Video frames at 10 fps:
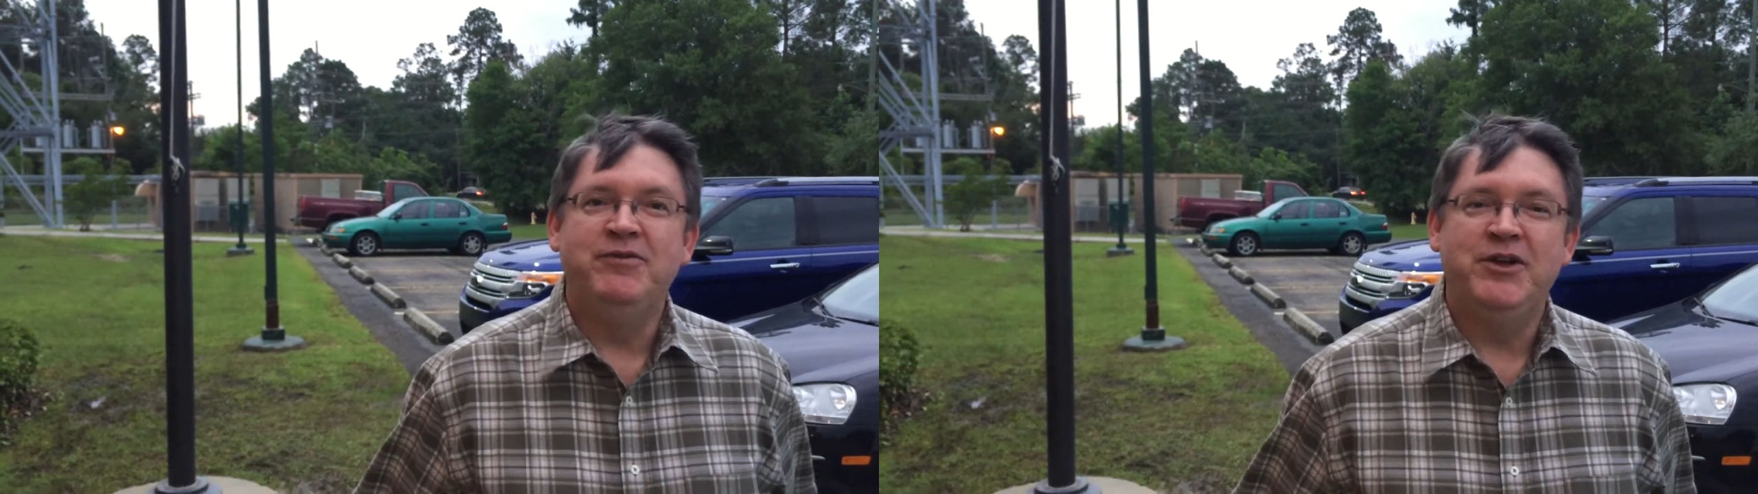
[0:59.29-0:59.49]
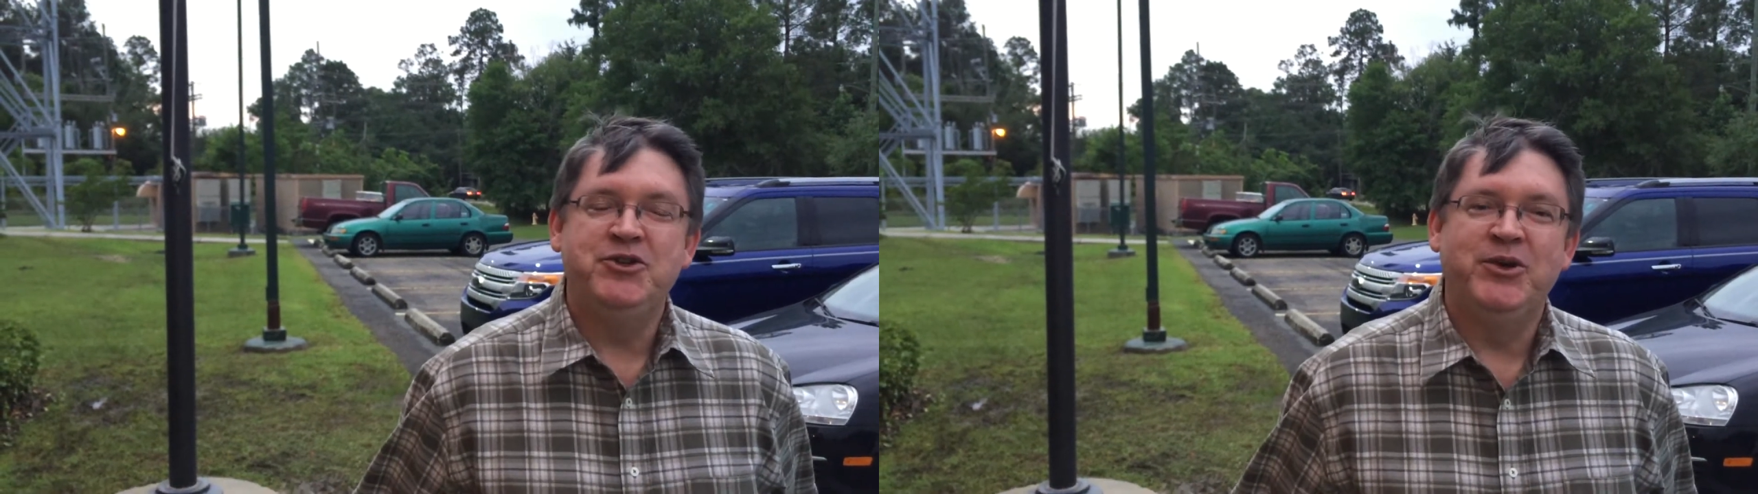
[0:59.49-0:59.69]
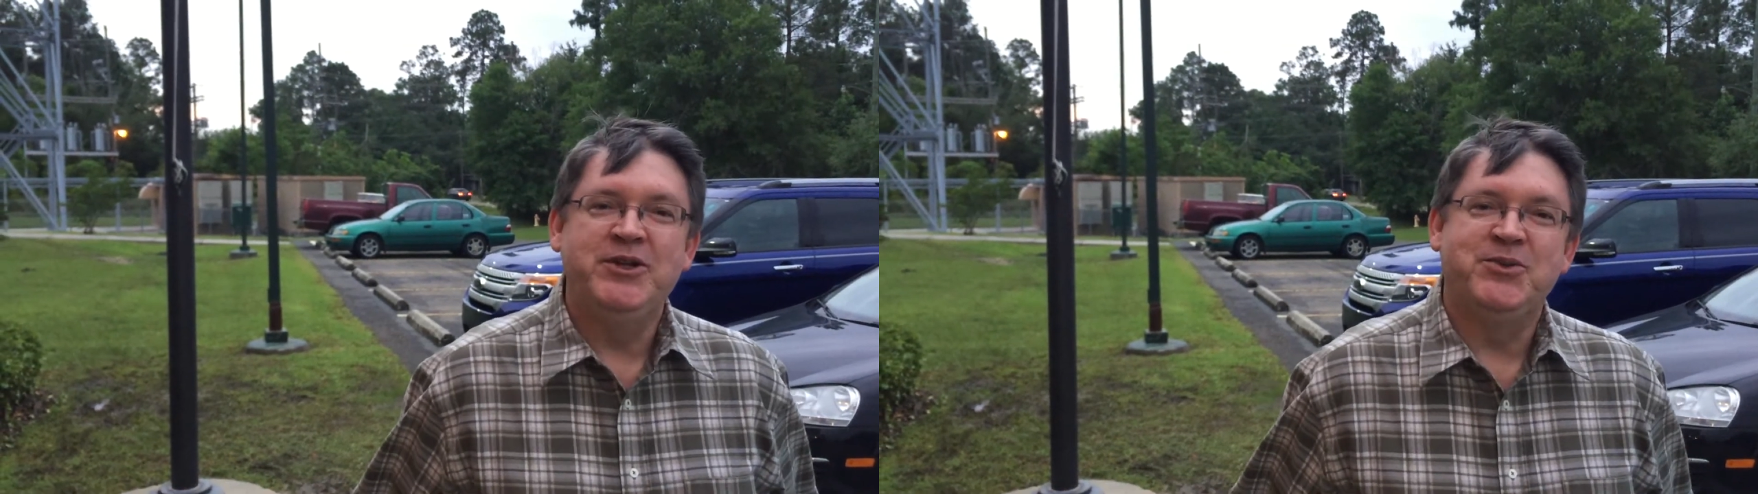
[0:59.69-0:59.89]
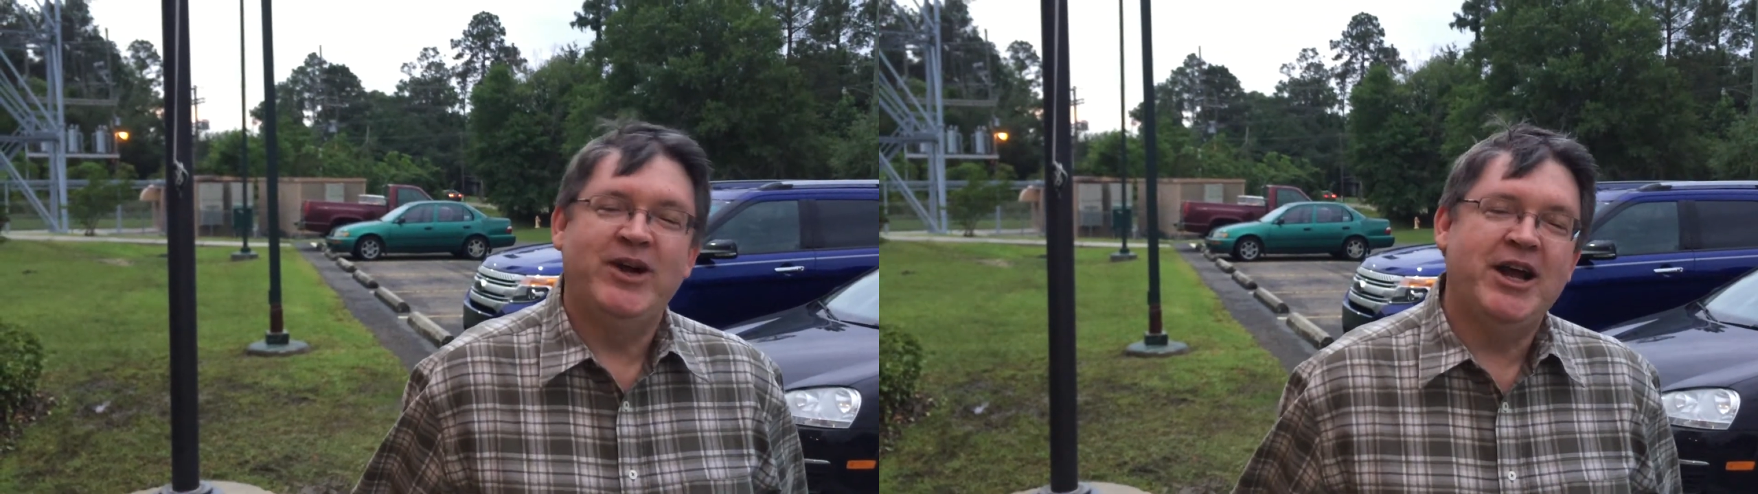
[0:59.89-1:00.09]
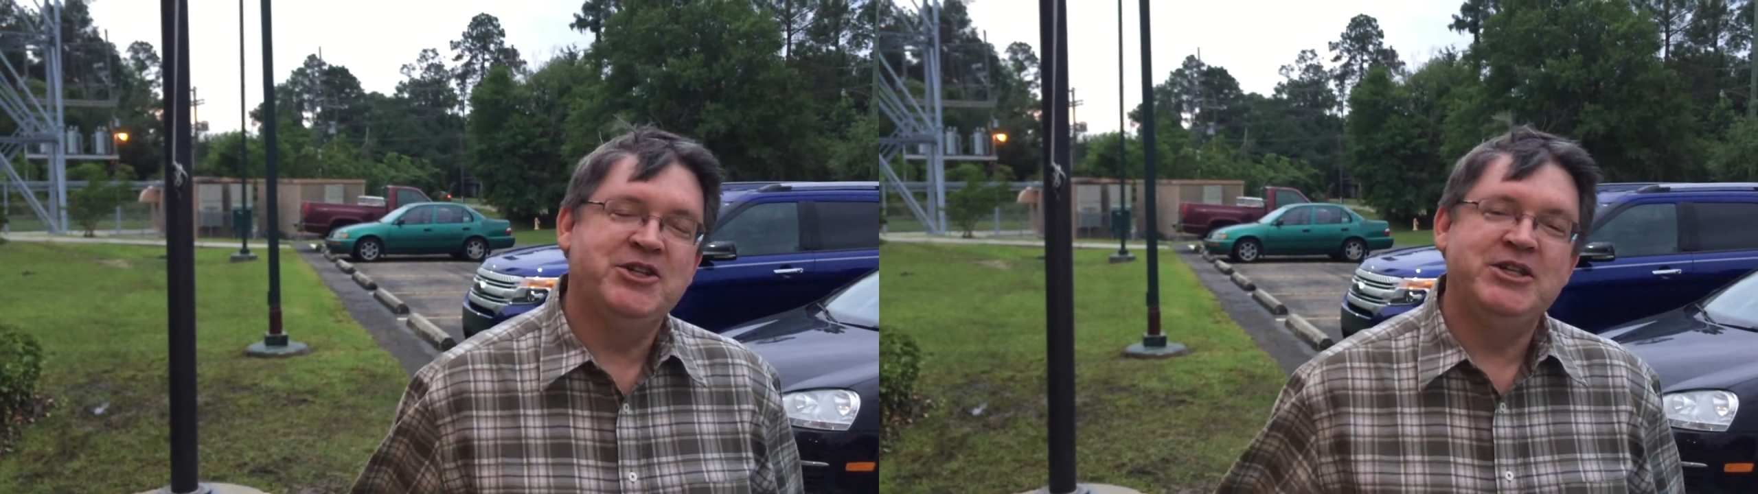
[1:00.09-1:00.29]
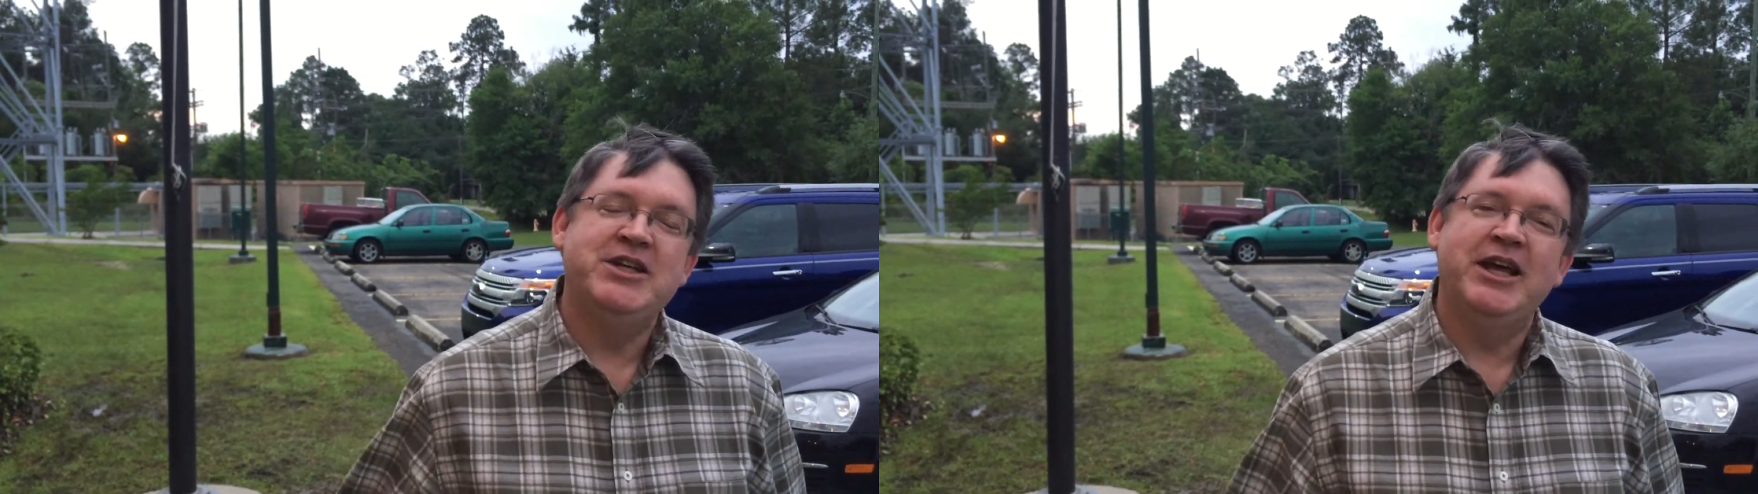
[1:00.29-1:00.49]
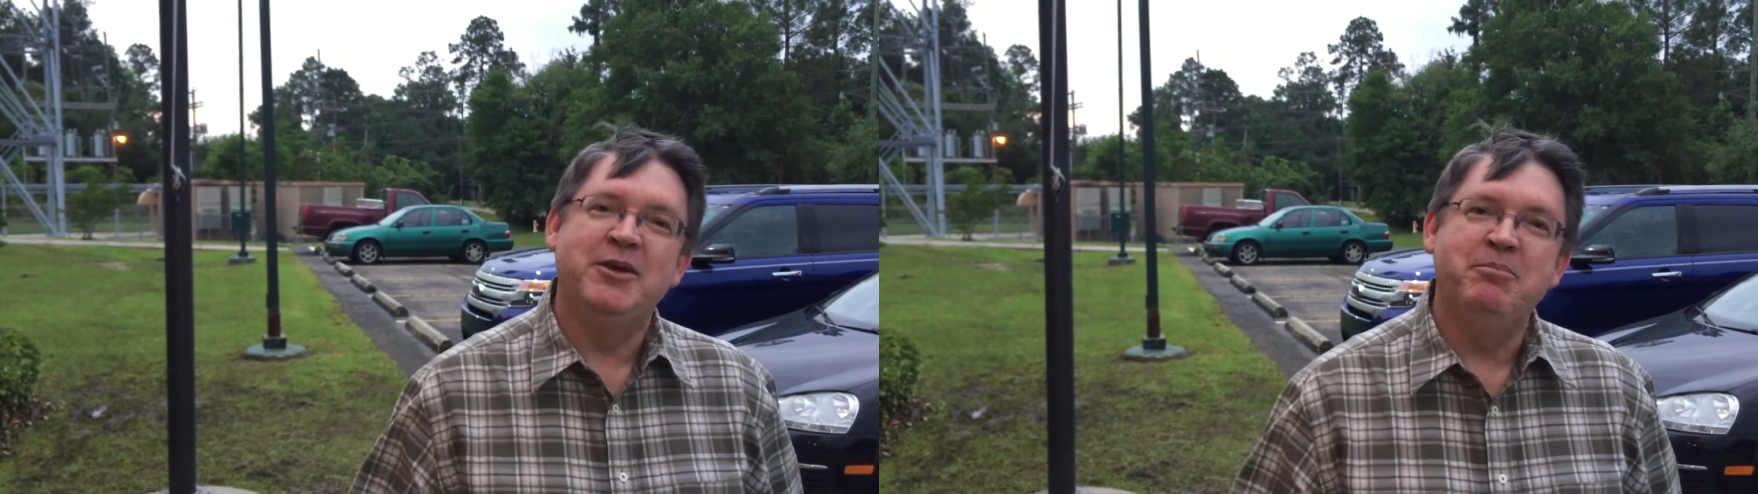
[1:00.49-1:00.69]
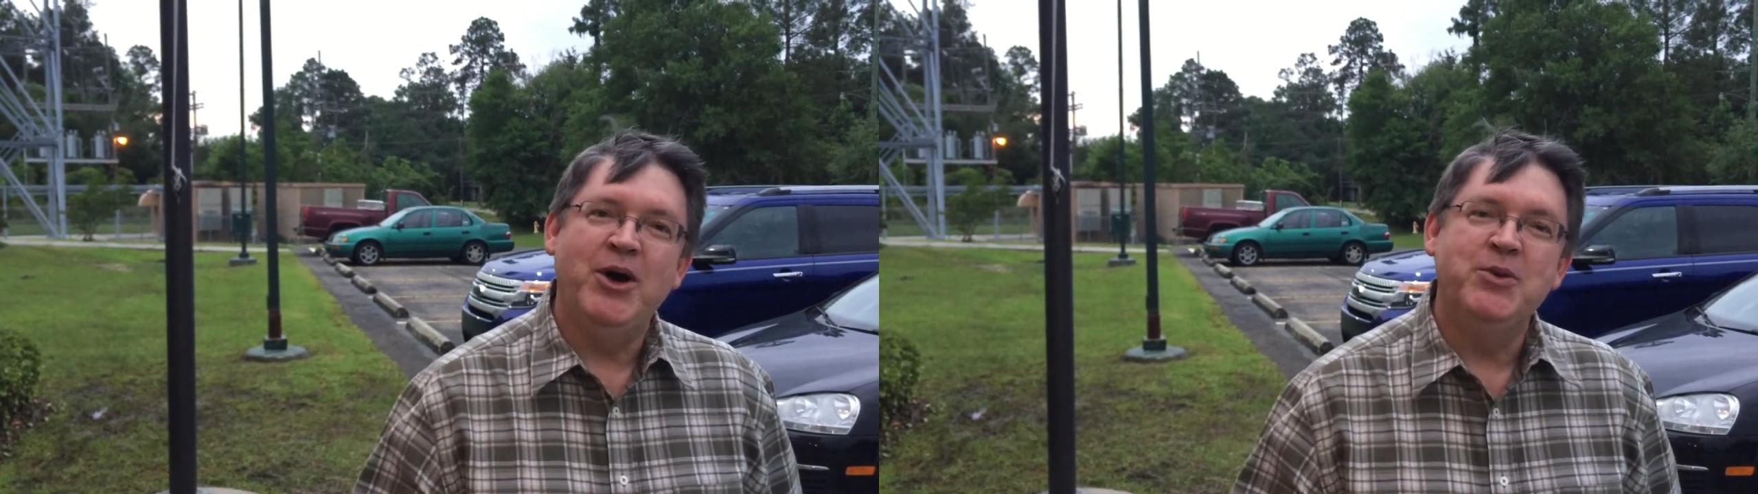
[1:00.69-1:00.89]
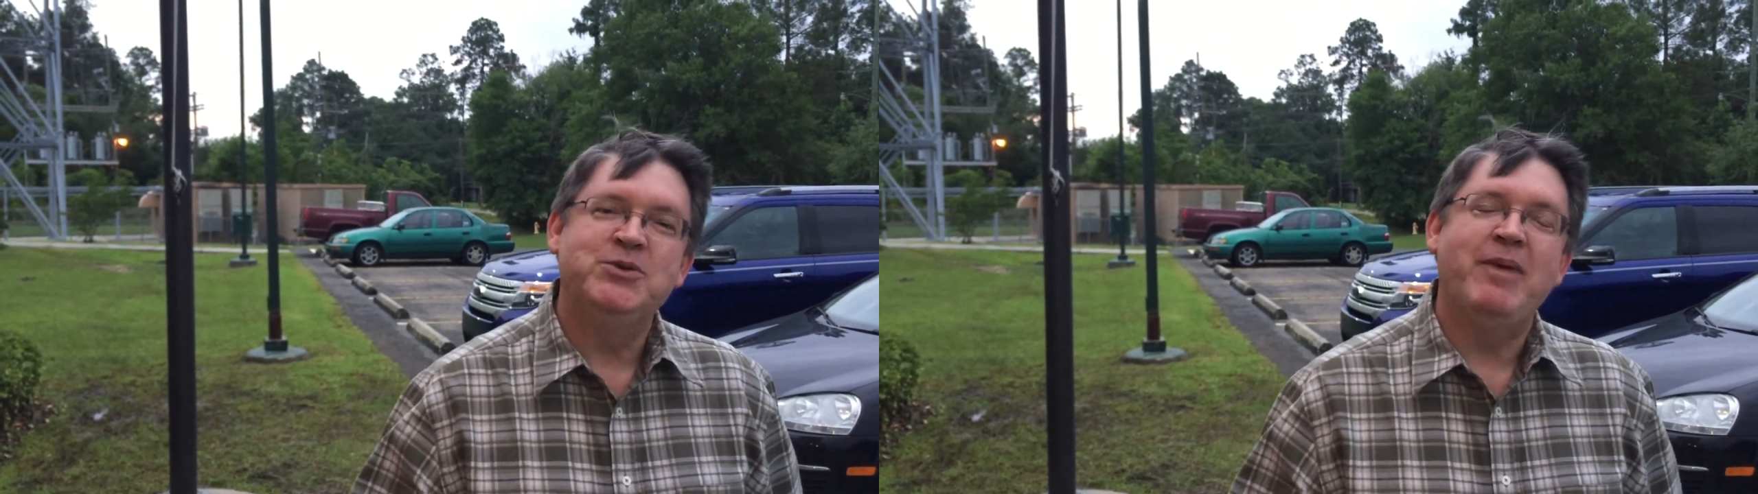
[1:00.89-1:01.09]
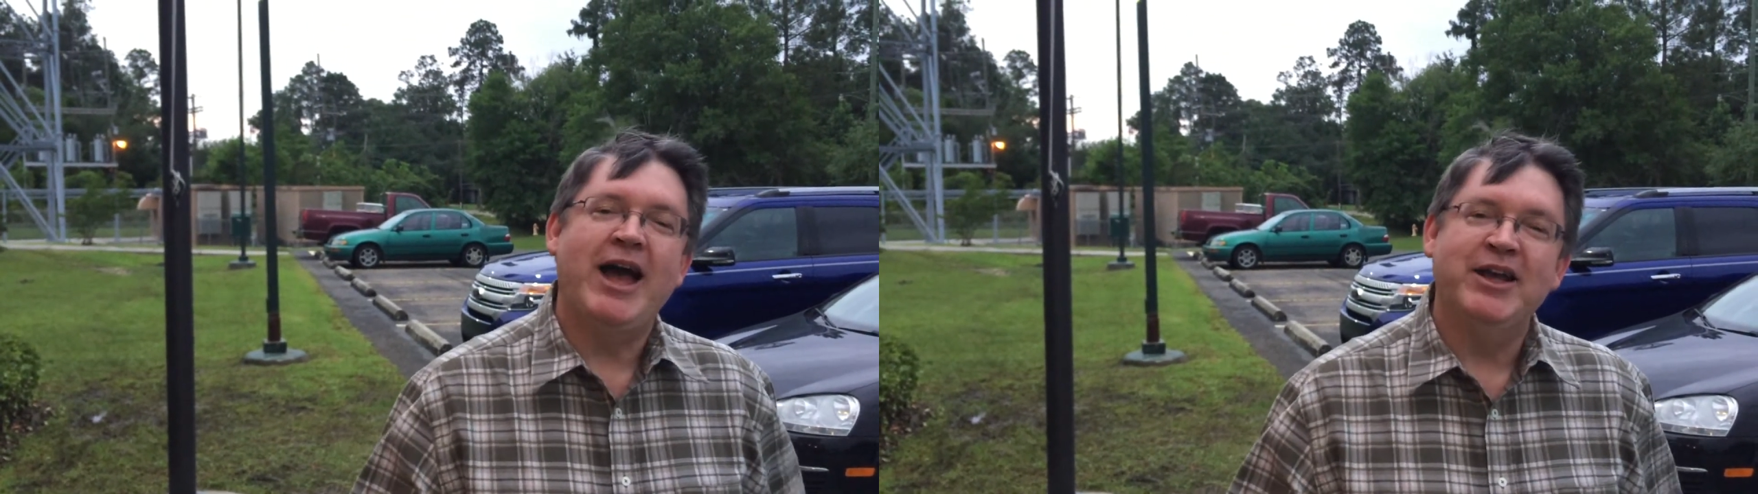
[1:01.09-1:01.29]
fisheries were actually taking boats
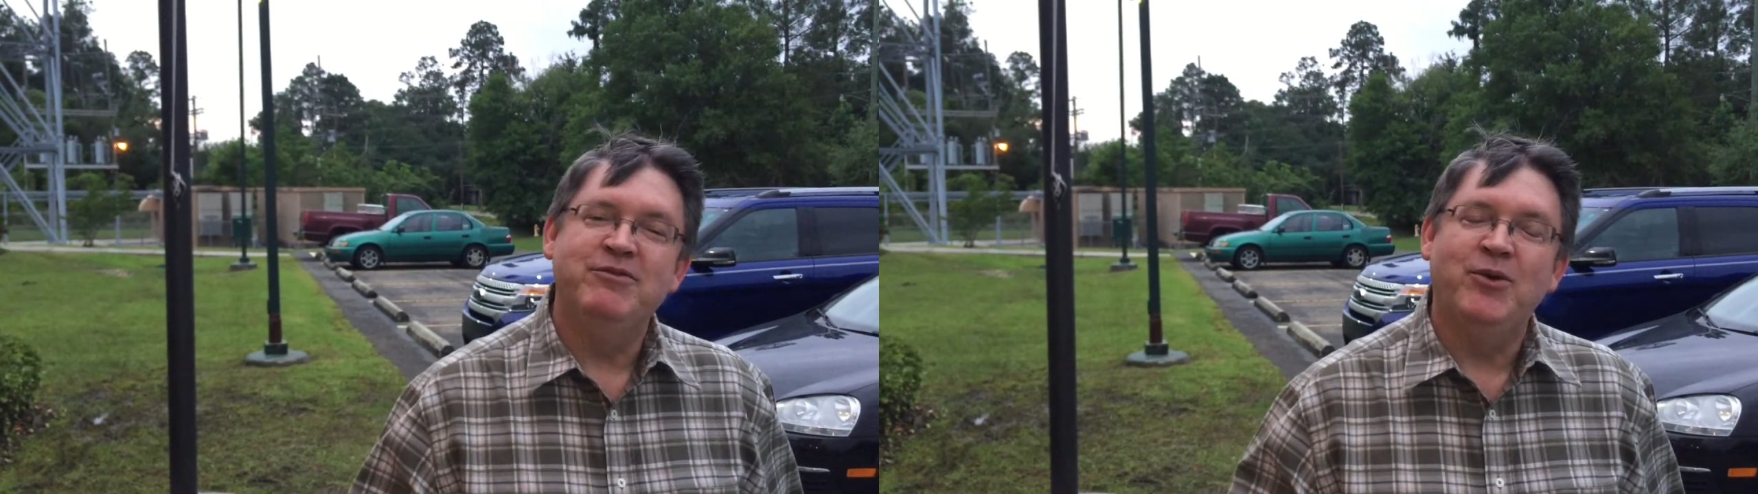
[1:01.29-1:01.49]
back and